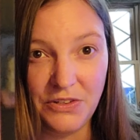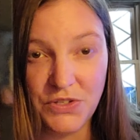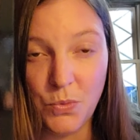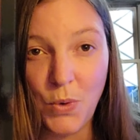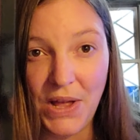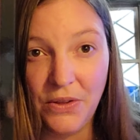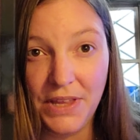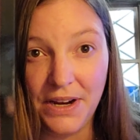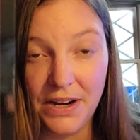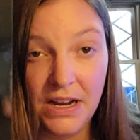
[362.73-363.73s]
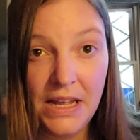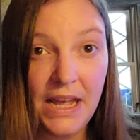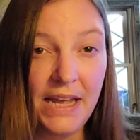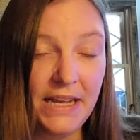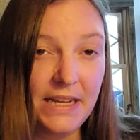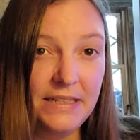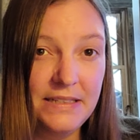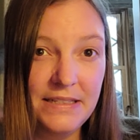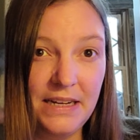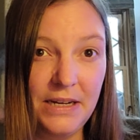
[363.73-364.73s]
there's the well there.
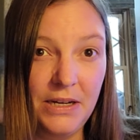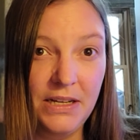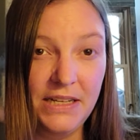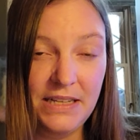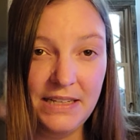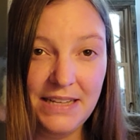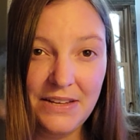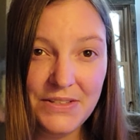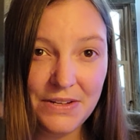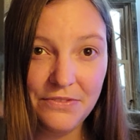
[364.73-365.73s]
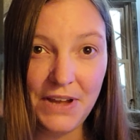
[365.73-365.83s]
And it tells of